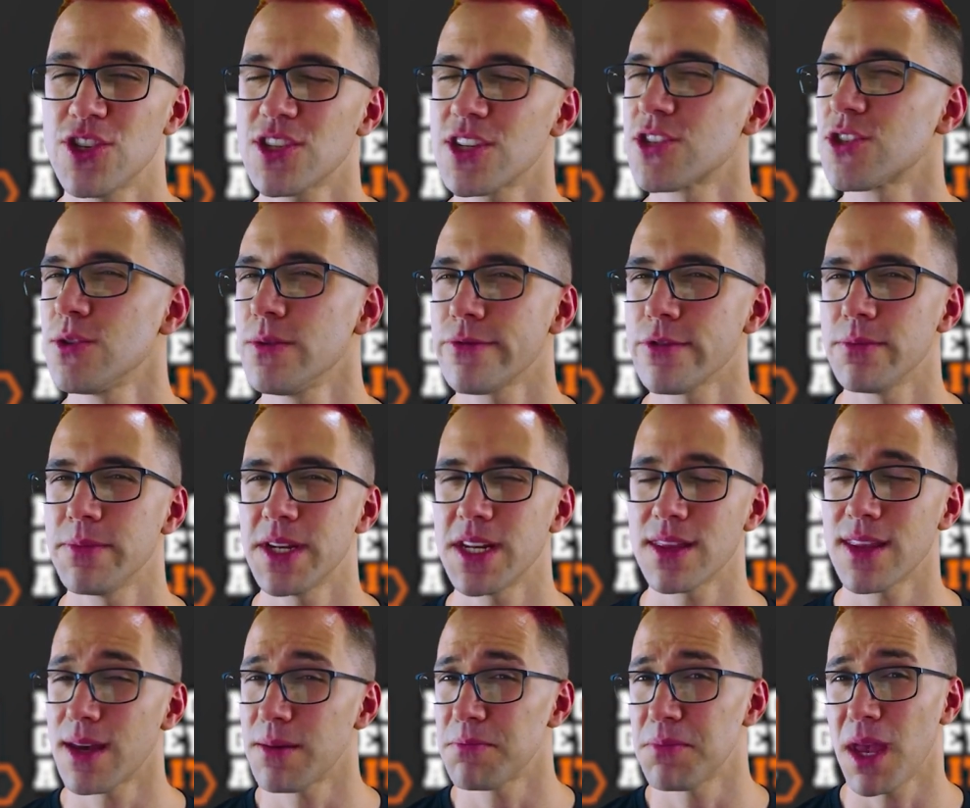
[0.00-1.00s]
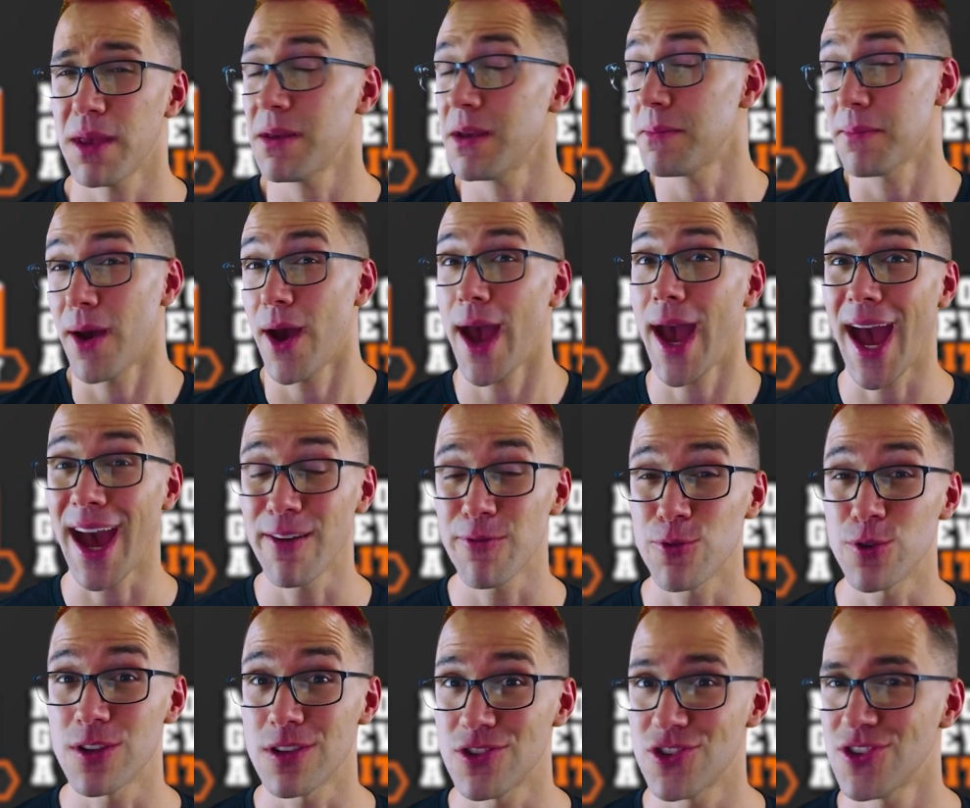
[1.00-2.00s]
assume for a minute that maybe I'm
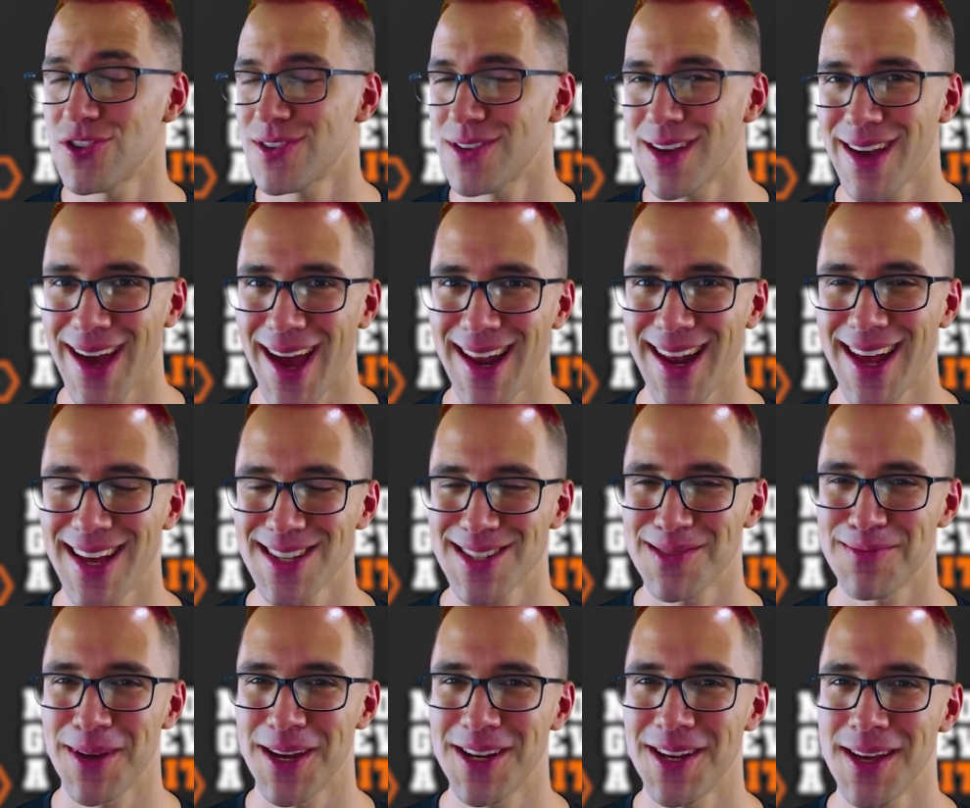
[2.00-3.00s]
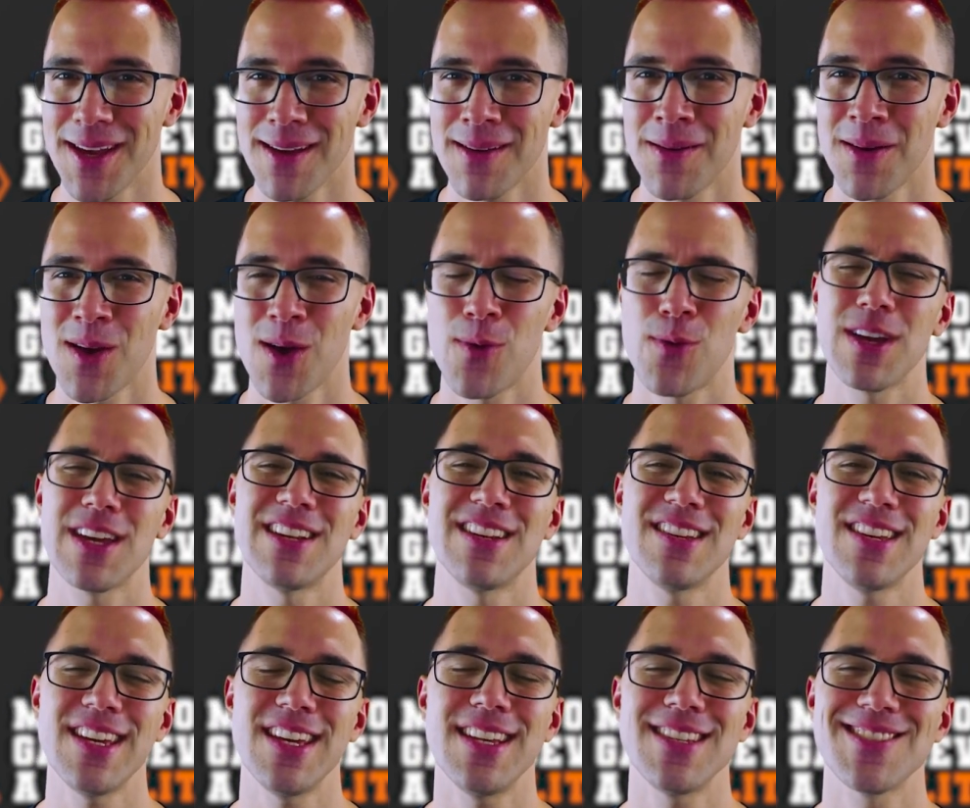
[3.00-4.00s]
average at estimating, we can
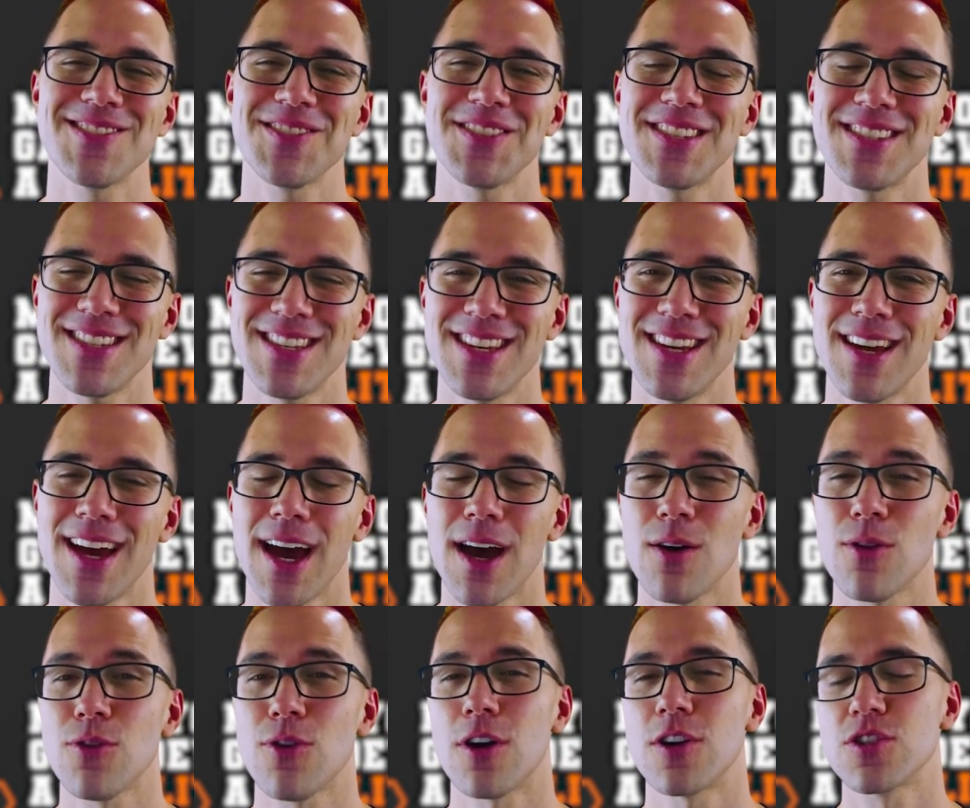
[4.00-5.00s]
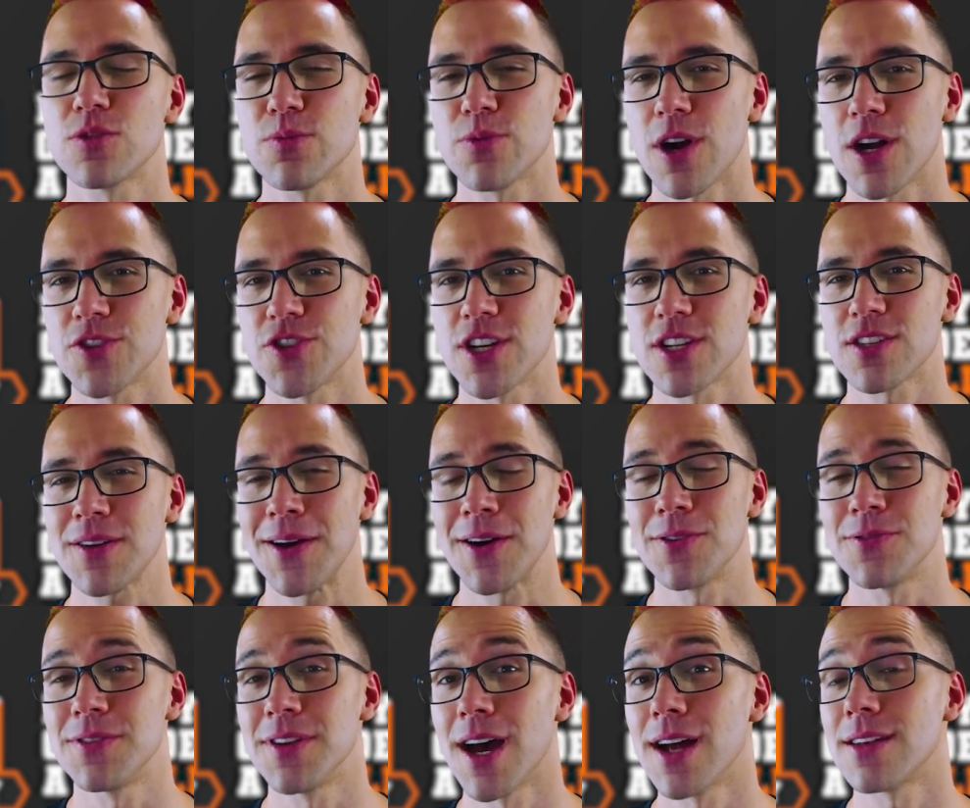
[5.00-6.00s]
easily see how large projects are
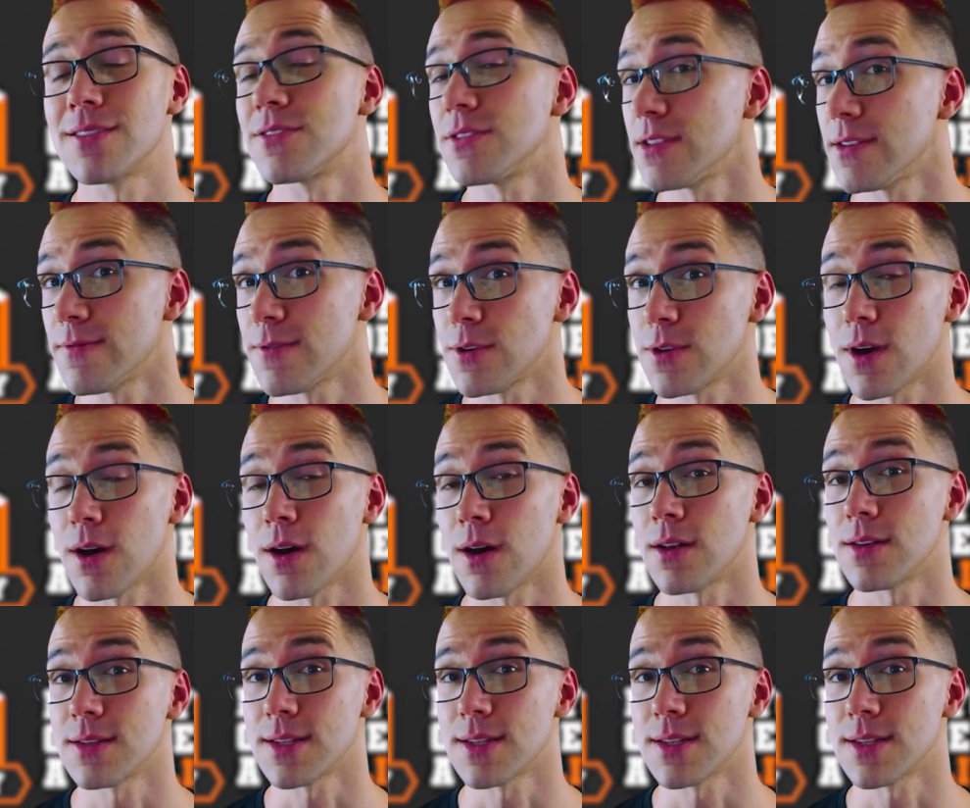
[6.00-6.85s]
not delivered on